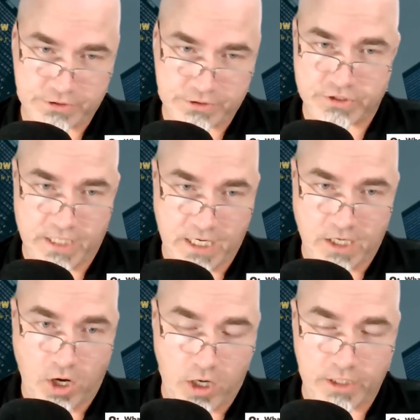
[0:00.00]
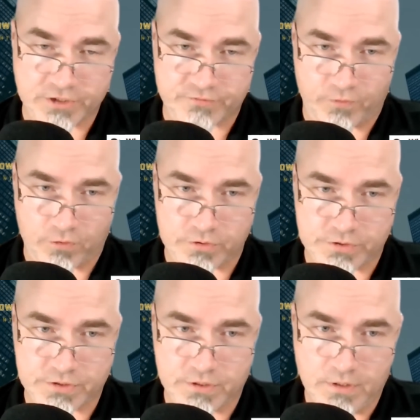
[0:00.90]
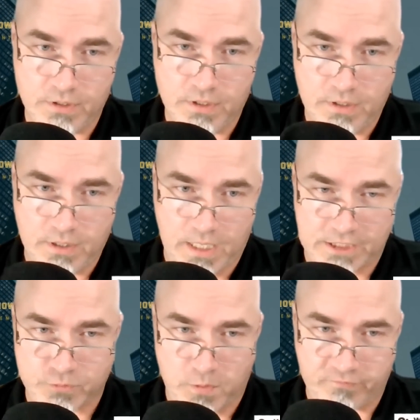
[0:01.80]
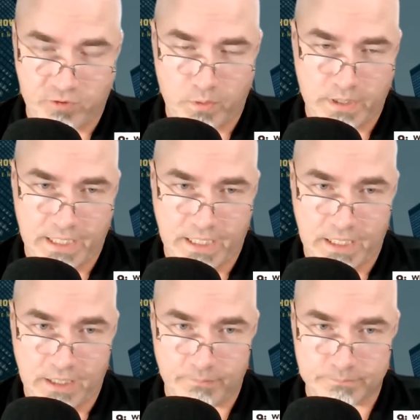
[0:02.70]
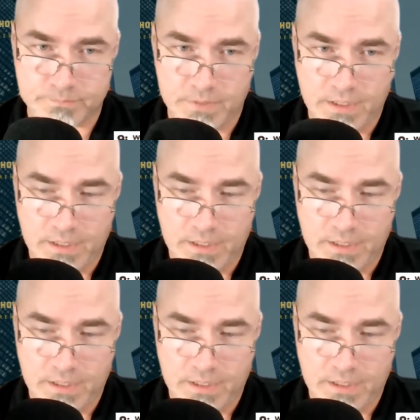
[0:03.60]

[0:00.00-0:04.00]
let's just say on August 1st at 12:01 a.m.?